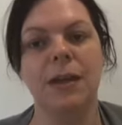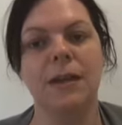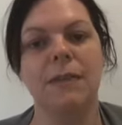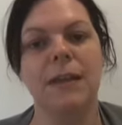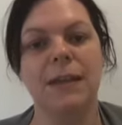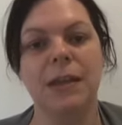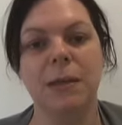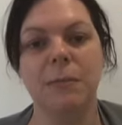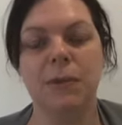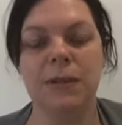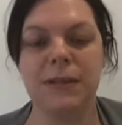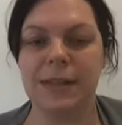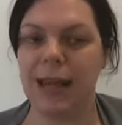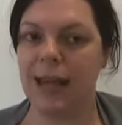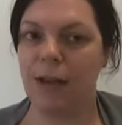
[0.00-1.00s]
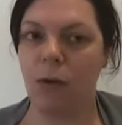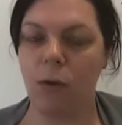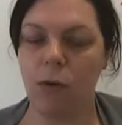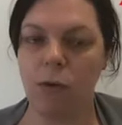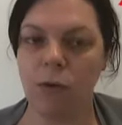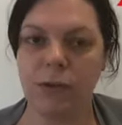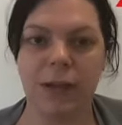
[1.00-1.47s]
then you must take
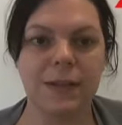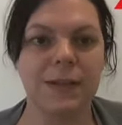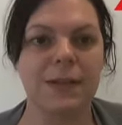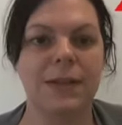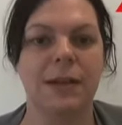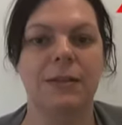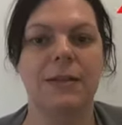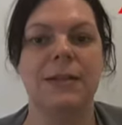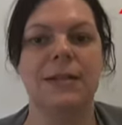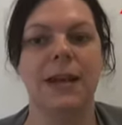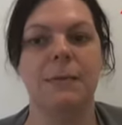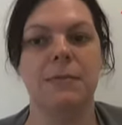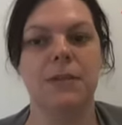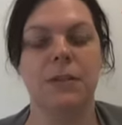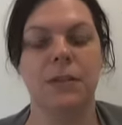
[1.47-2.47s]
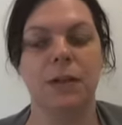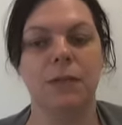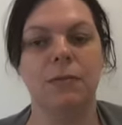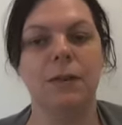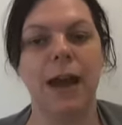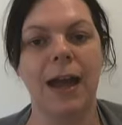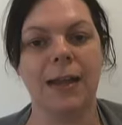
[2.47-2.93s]
all necessary steps to
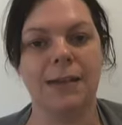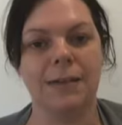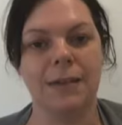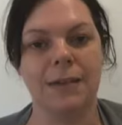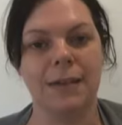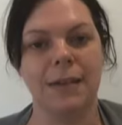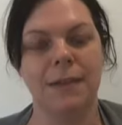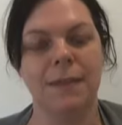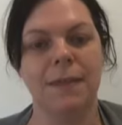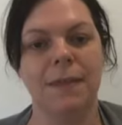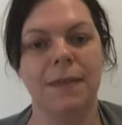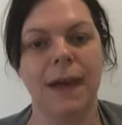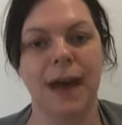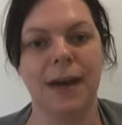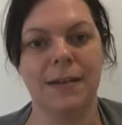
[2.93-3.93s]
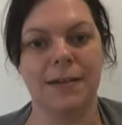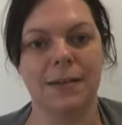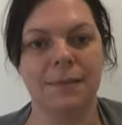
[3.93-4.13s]
correct that.